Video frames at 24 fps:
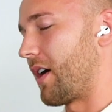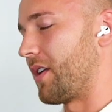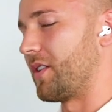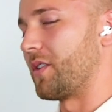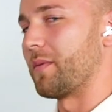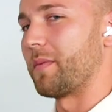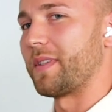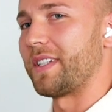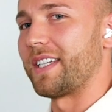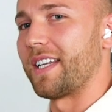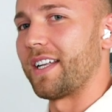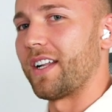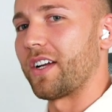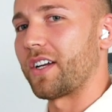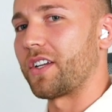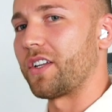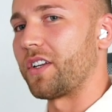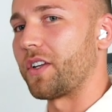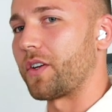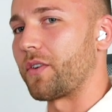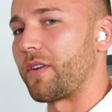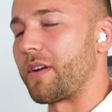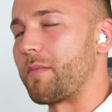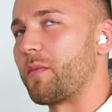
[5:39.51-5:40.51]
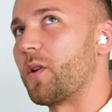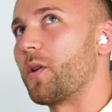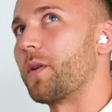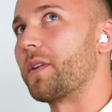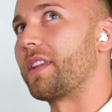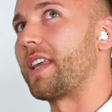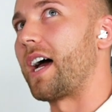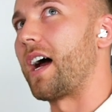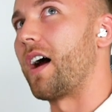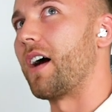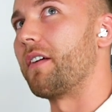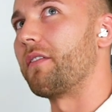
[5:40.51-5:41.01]
100%. I couldn't agree more
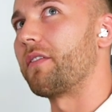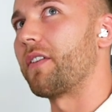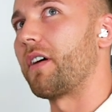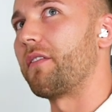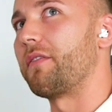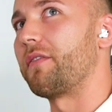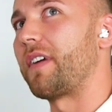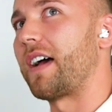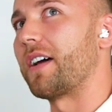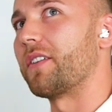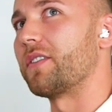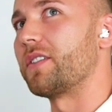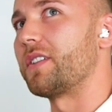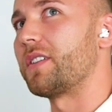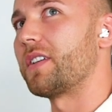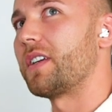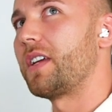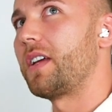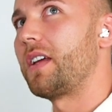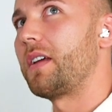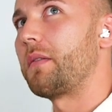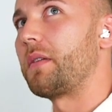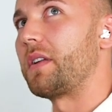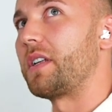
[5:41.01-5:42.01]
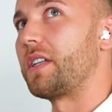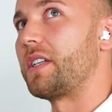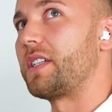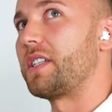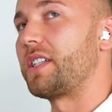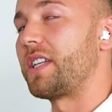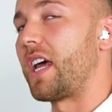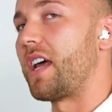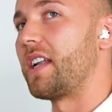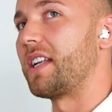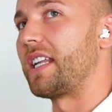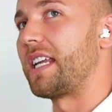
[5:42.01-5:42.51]
with that. I've found,
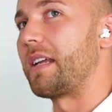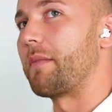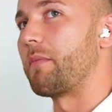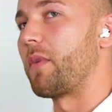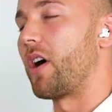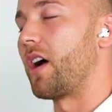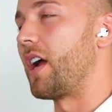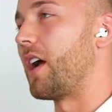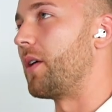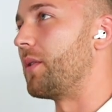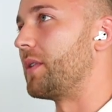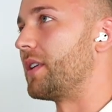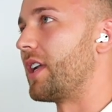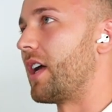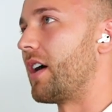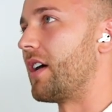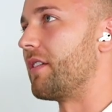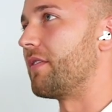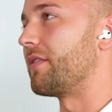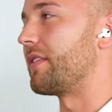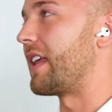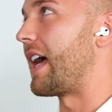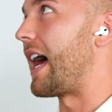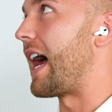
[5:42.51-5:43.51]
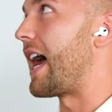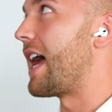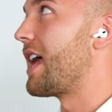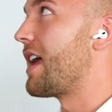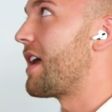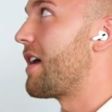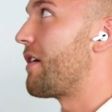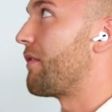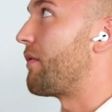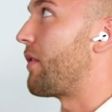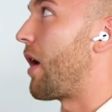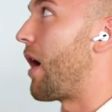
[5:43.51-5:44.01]
certainly in my own life, that
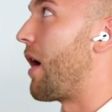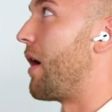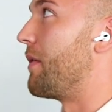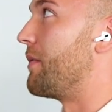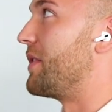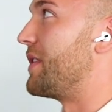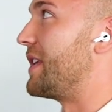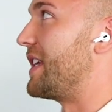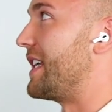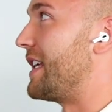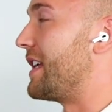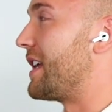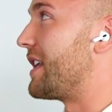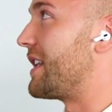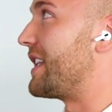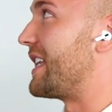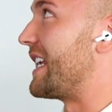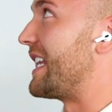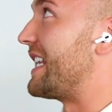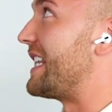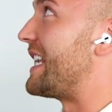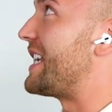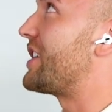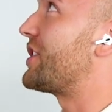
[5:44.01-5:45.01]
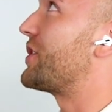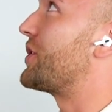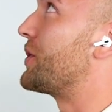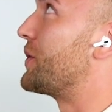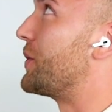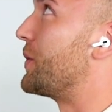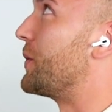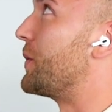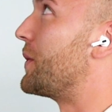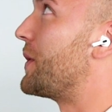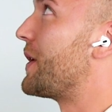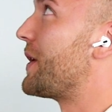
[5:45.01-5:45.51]
the
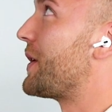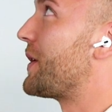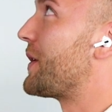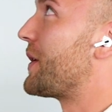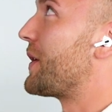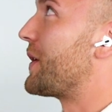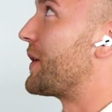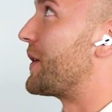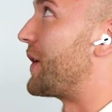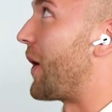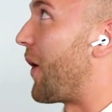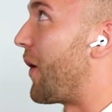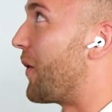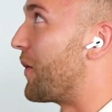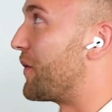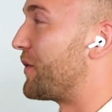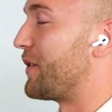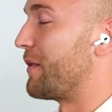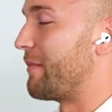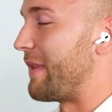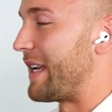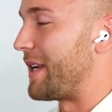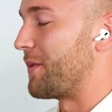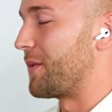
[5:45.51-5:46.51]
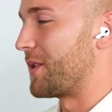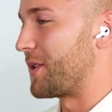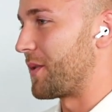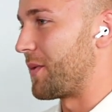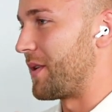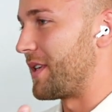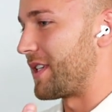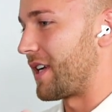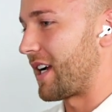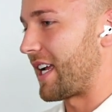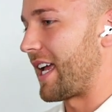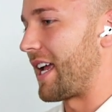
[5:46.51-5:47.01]
initial goal for me was
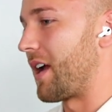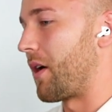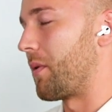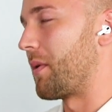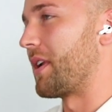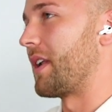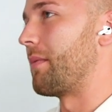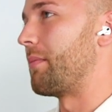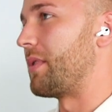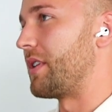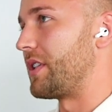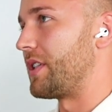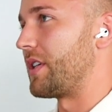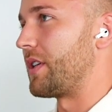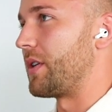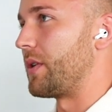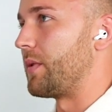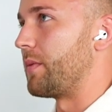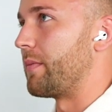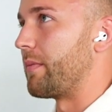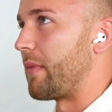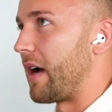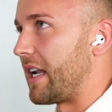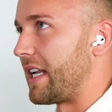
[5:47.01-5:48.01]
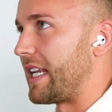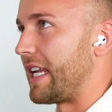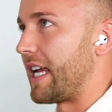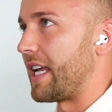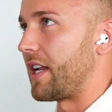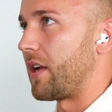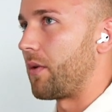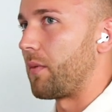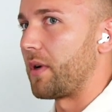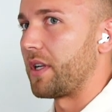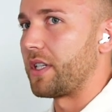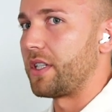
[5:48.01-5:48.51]
always, okay, I want to pursue money
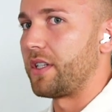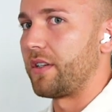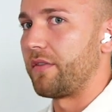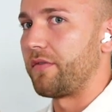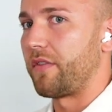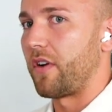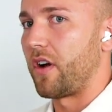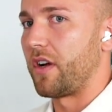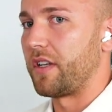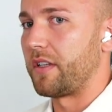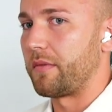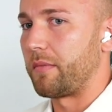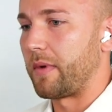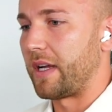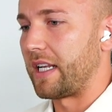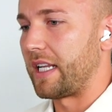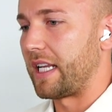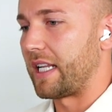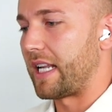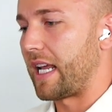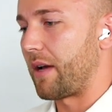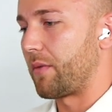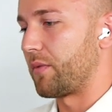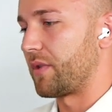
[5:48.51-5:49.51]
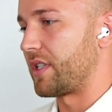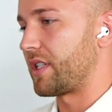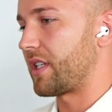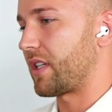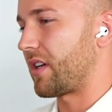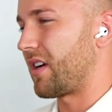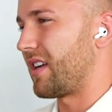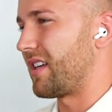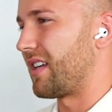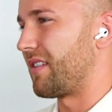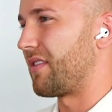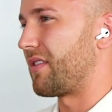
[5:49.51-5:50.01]
and I want to find money. And that was
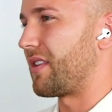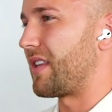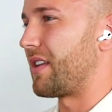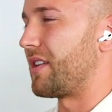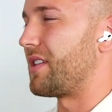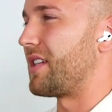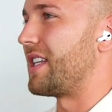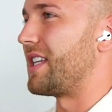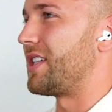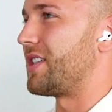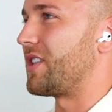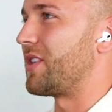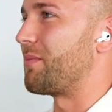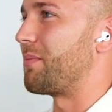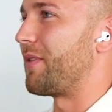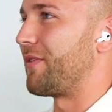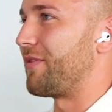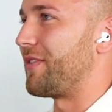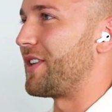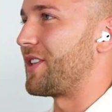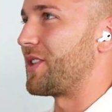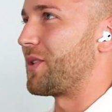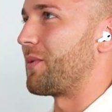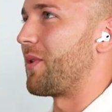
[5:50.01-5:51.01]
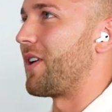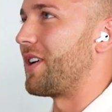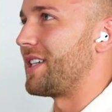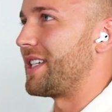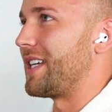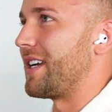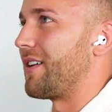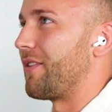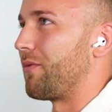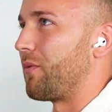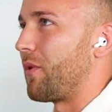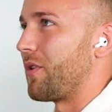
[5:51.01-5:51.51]
kind of the superficial
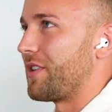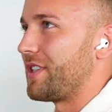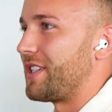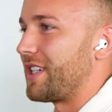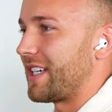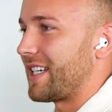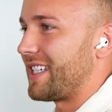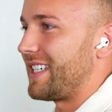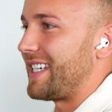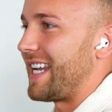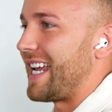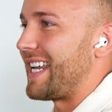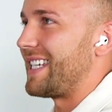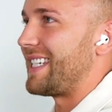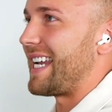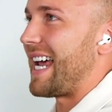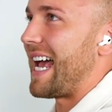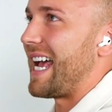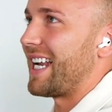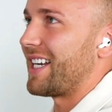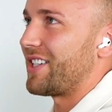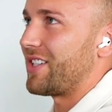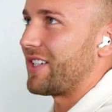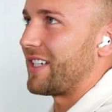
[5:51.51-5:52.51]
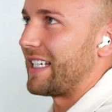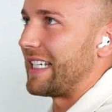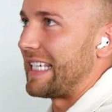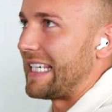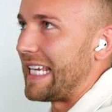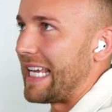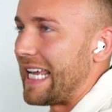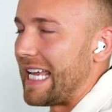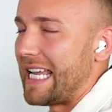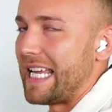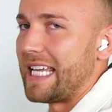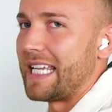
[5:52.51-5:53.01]
idea of what success
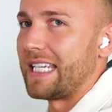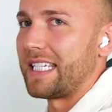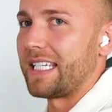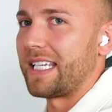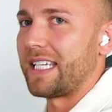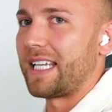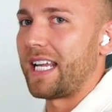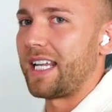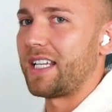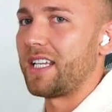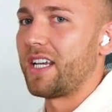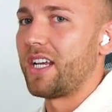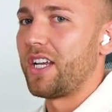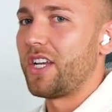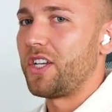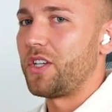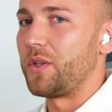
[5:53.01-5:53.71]
actually is. And then